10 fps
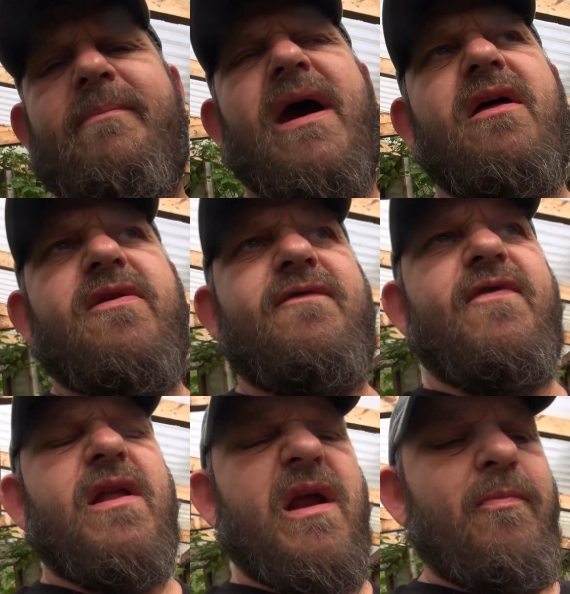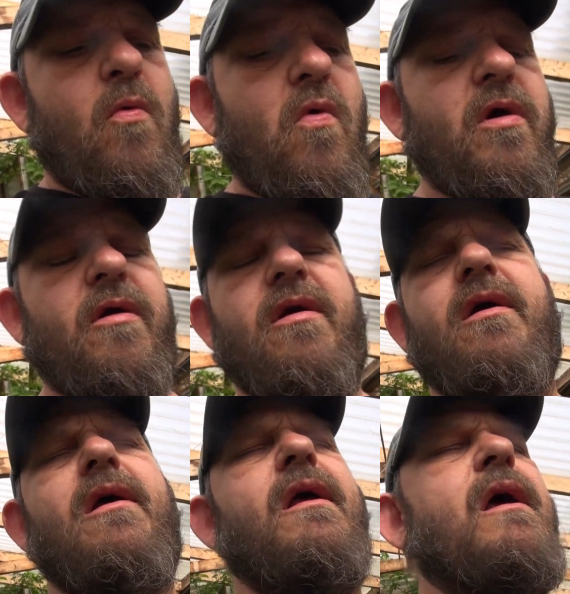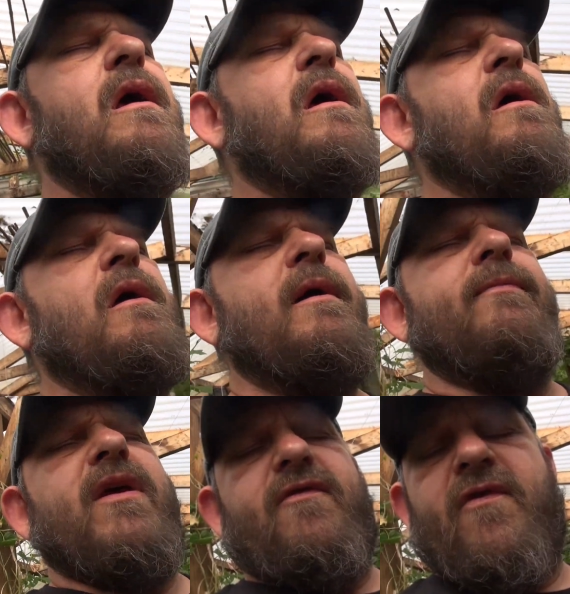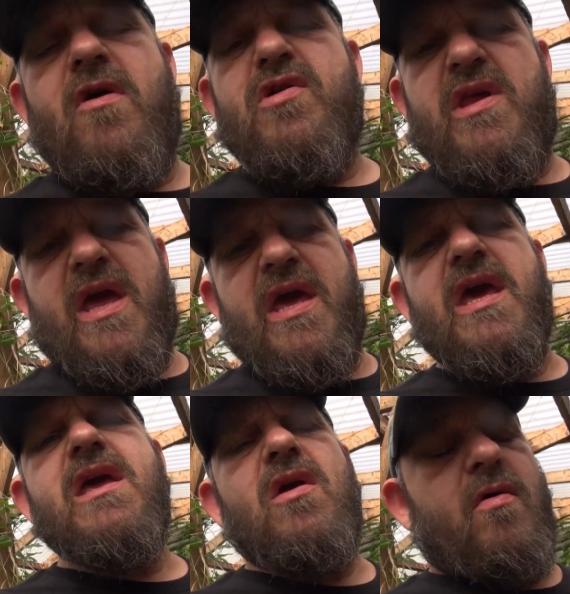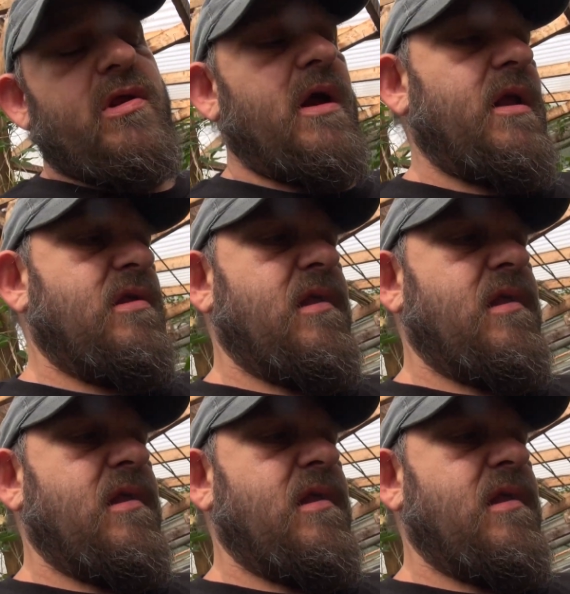mouth is filling up with water. As far as the heat goes on this